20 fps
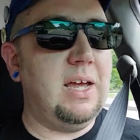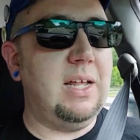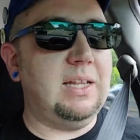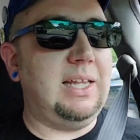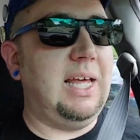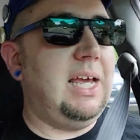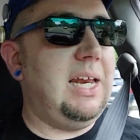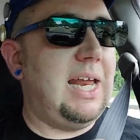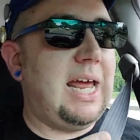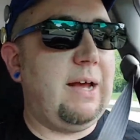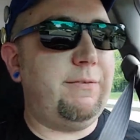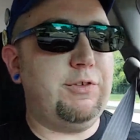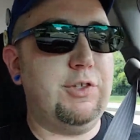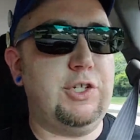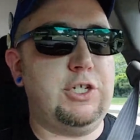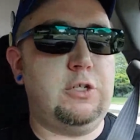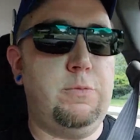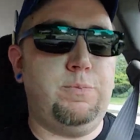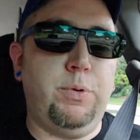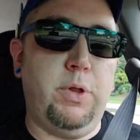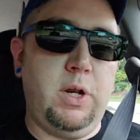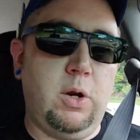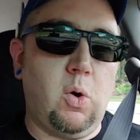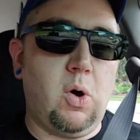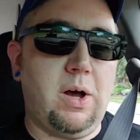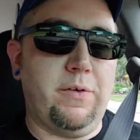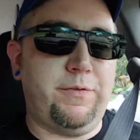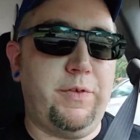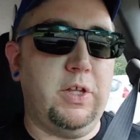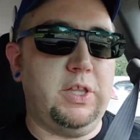they'd have to split
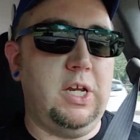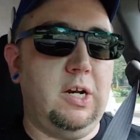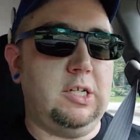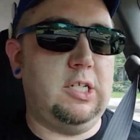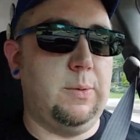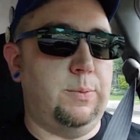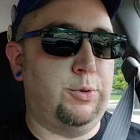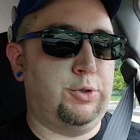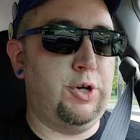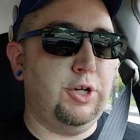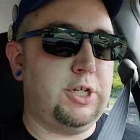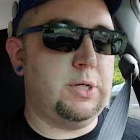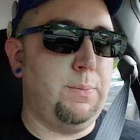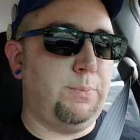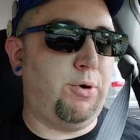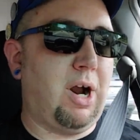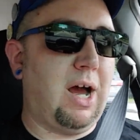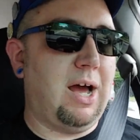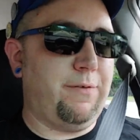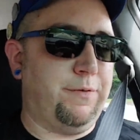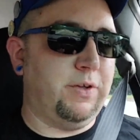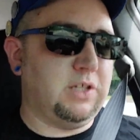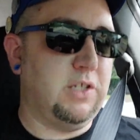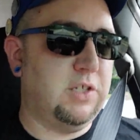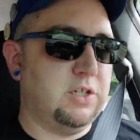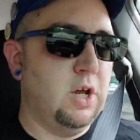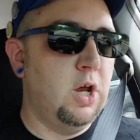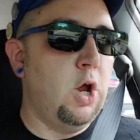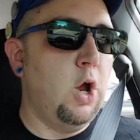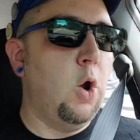off their subscription
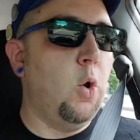profits